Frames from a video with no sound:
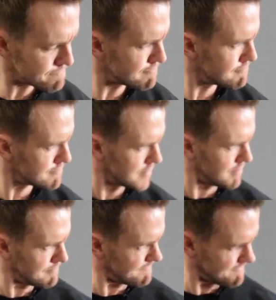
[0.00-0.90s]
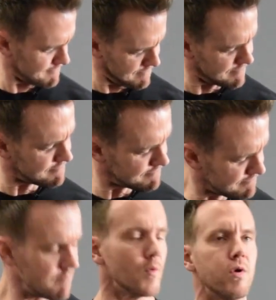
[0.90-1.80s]
So providing you keep the
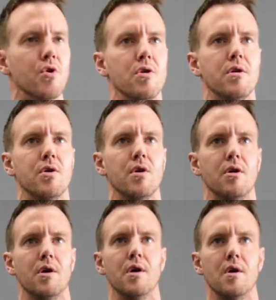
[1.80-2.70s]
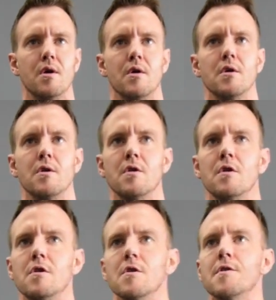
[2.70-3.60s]
wrists fixed and they're not
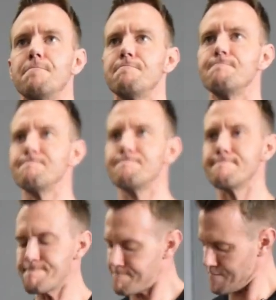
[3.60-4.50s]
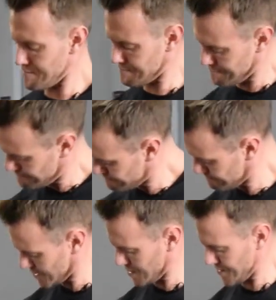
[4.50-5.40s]
cocked down, as you lift
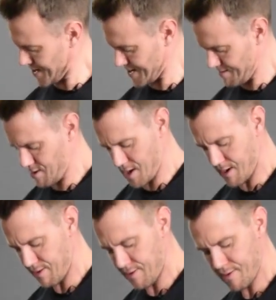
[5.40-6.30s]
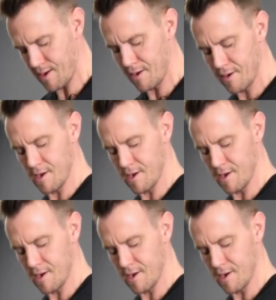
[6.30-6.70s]
up, you're really using this